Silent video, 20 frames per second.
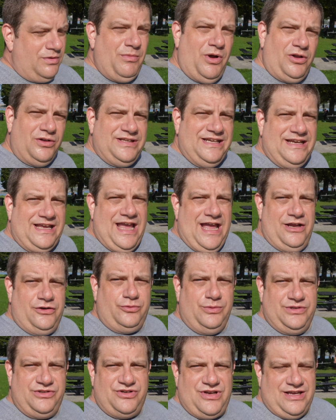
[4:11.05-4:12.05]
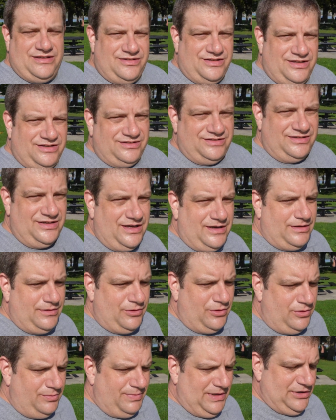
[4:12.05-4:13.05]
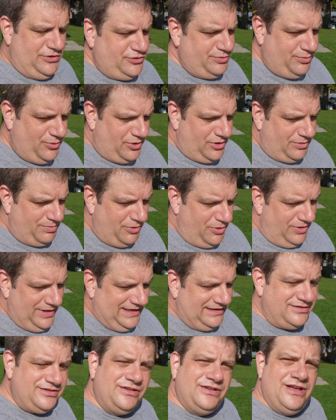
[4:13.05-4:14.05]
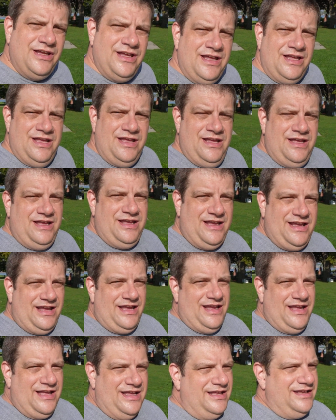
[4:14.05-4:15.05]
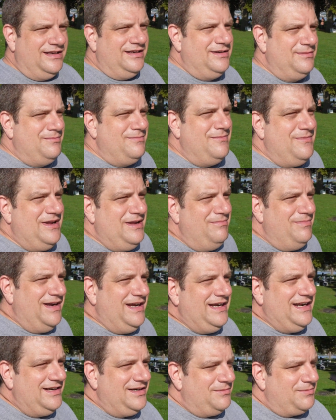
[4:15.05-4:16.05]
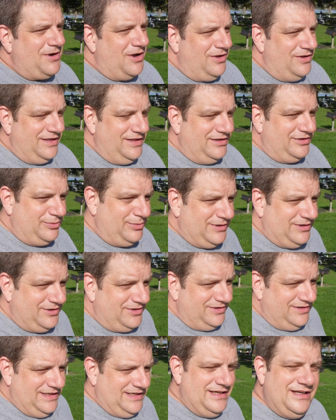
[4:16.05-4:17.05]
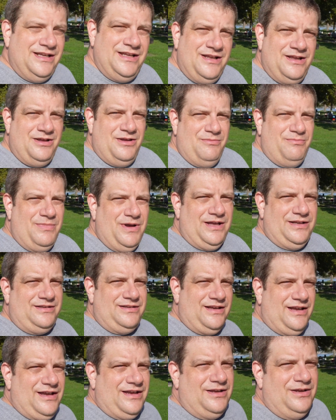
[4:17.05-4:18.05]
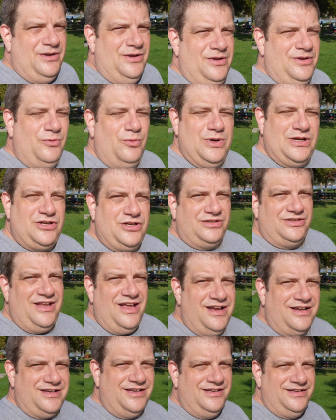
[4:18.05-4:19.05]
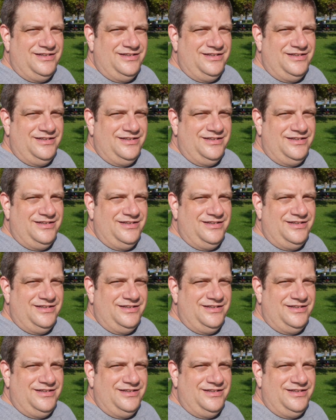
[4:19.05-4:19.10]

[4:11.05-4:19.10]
multi-cache, which gets us a whole bunch more points. And we might end up calling this one early, but wish us luck.